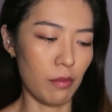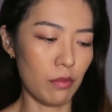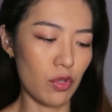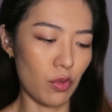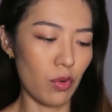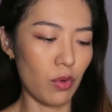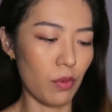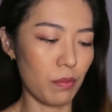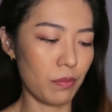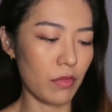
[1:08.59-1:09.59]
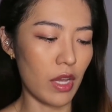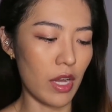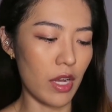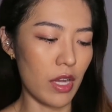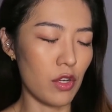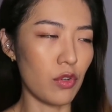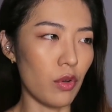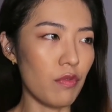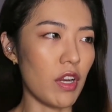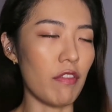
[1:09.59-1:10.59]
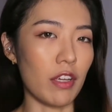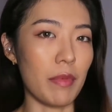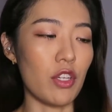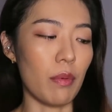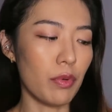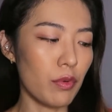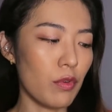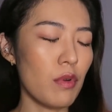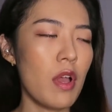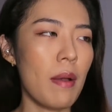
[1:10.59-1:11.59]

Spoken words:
So I don't really recommend shampoo.